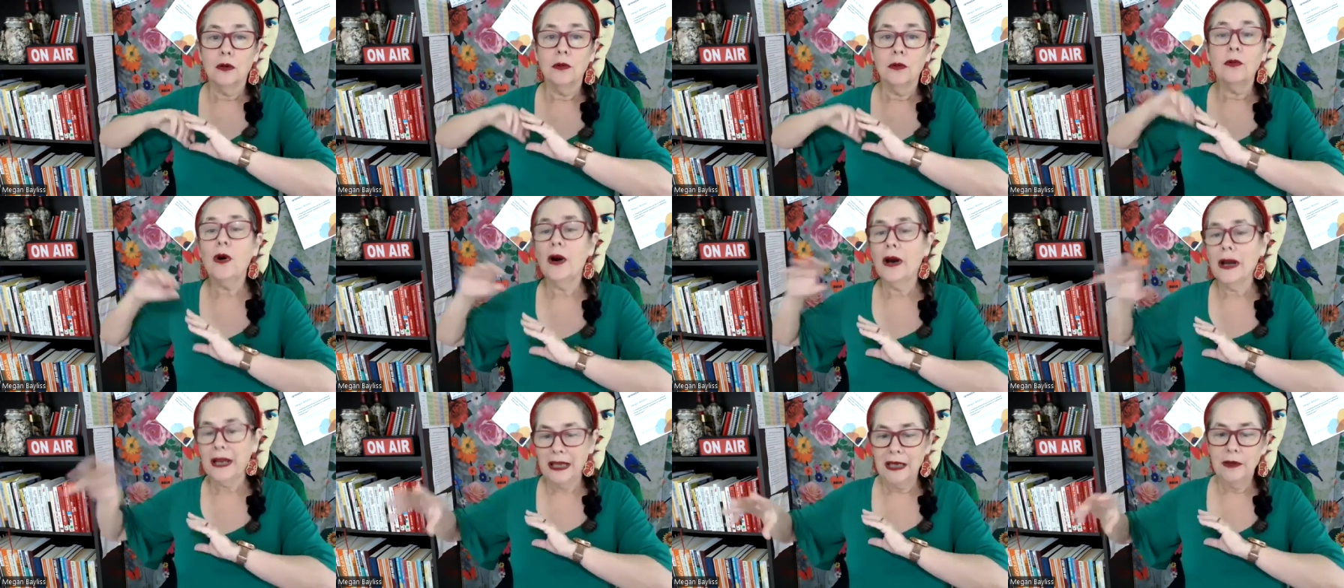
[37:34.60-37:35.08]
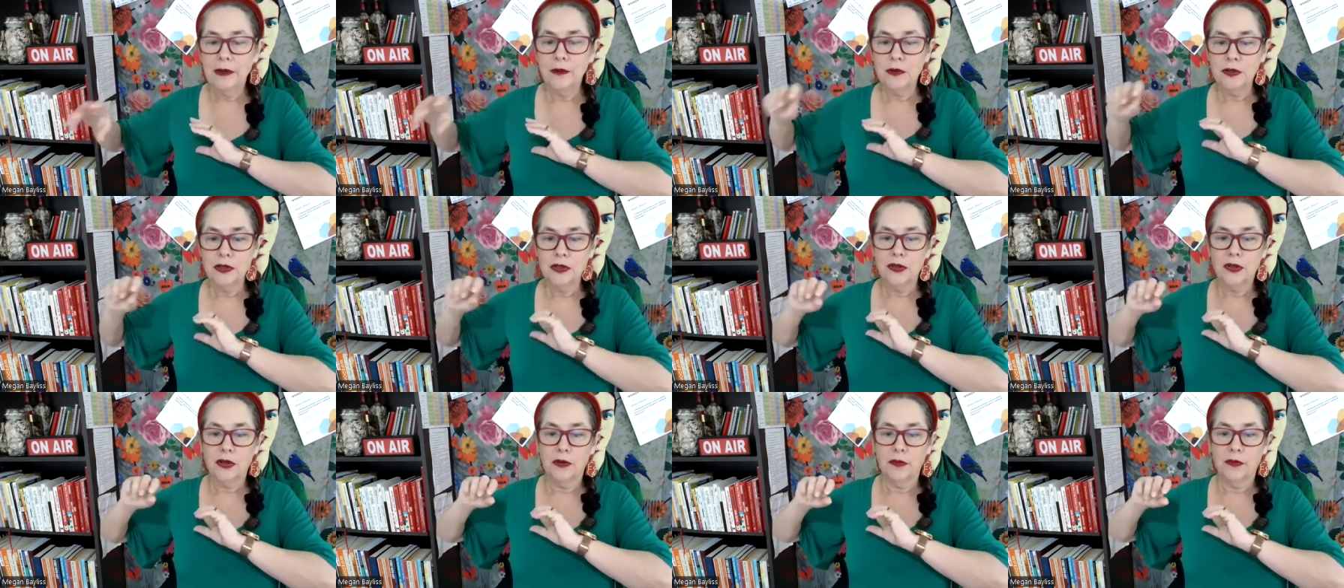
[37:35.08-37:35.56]
why he
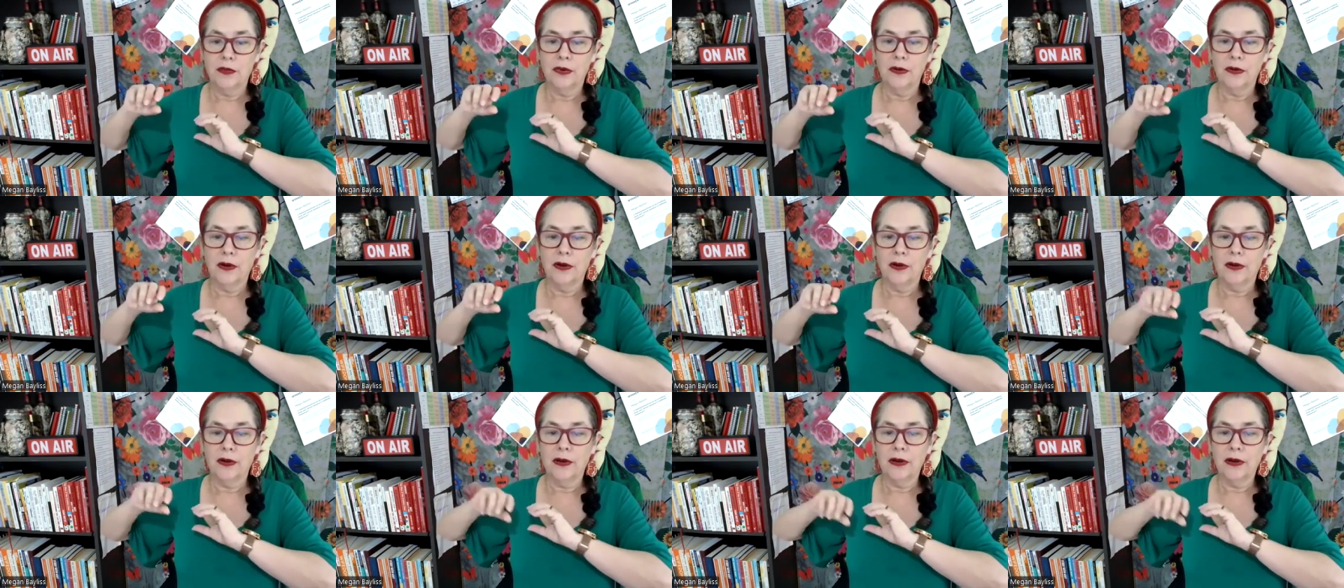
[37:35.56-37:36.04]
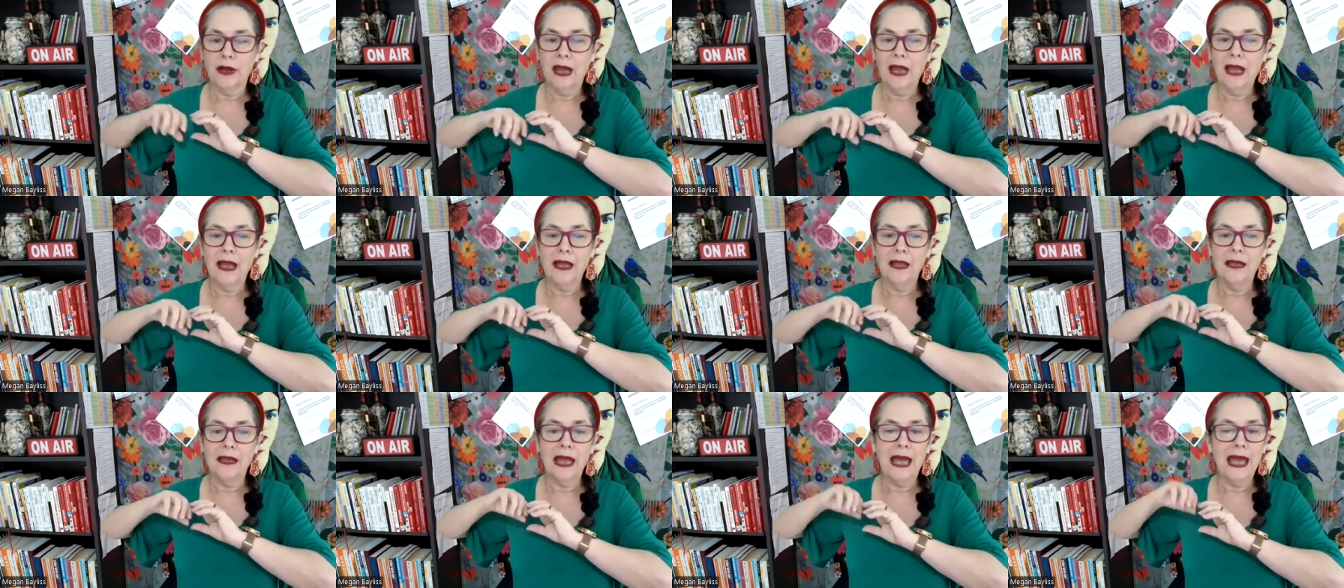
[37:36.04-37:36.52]
was so broke
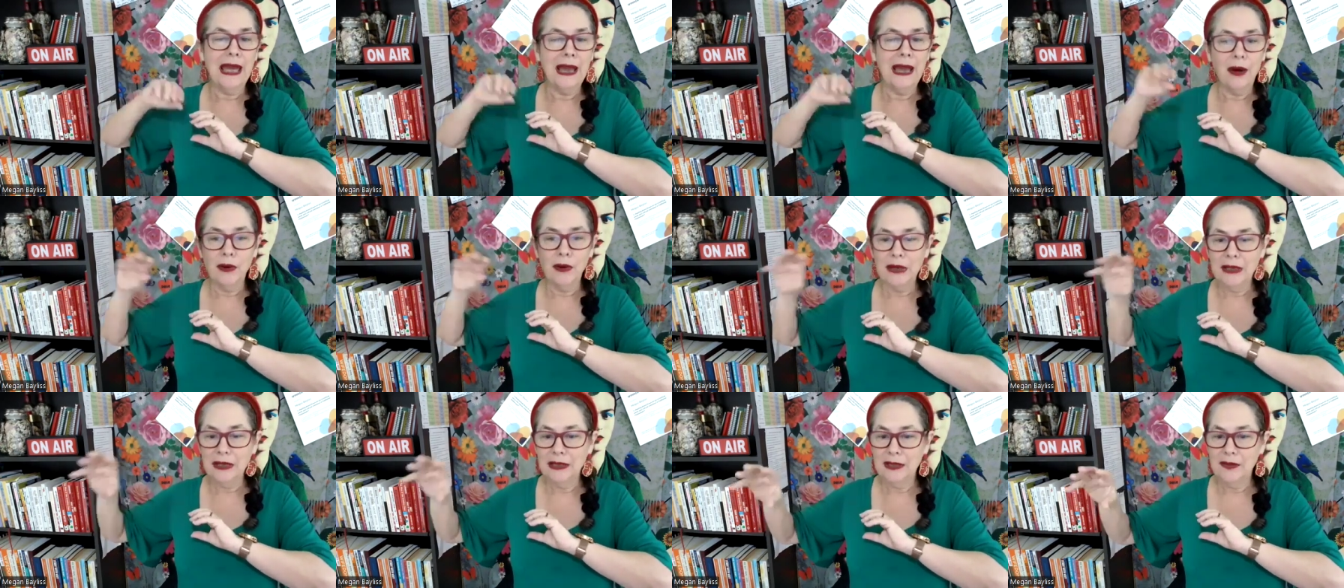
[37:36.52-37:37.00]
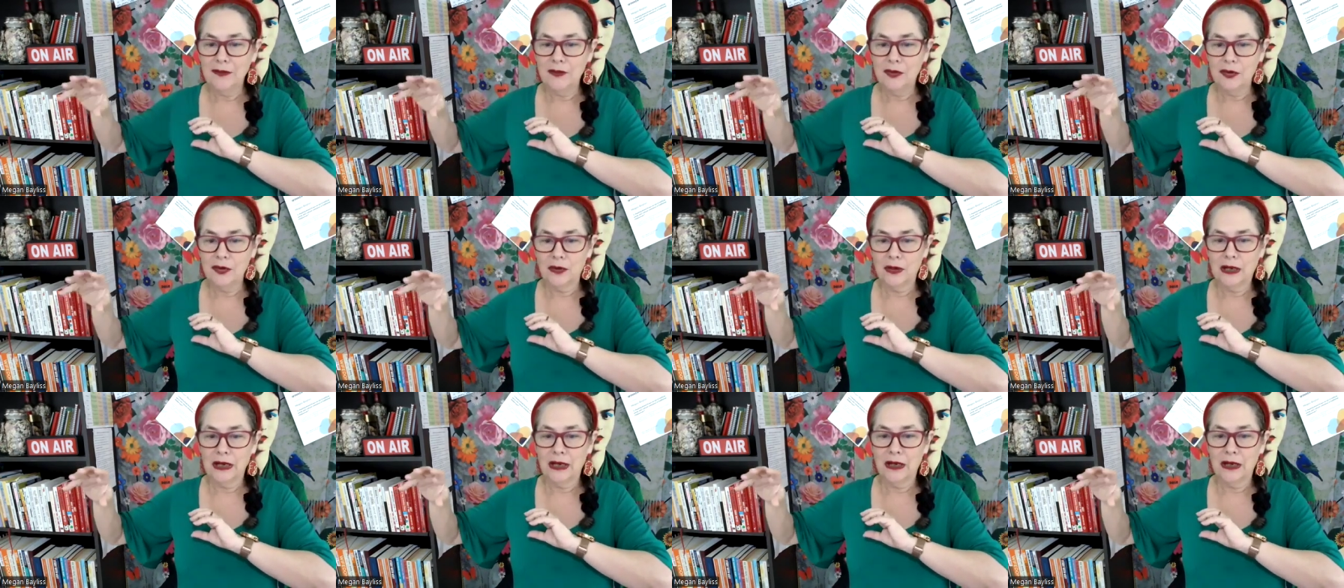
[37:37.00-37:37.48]
and how he lived
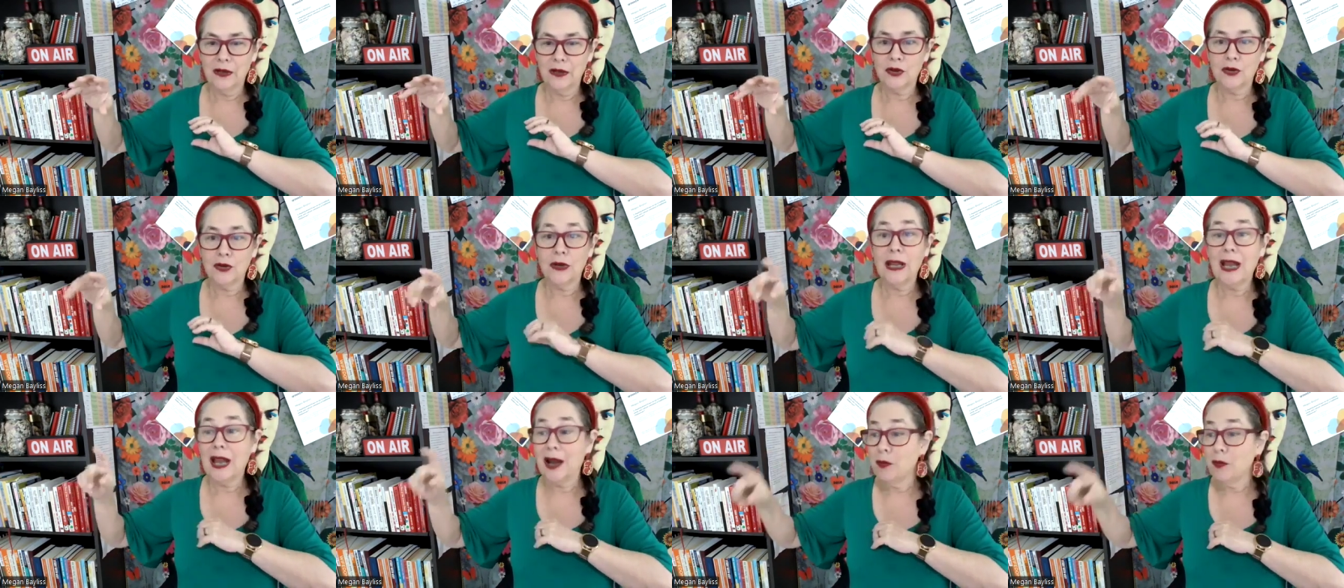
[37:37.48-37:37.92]
on country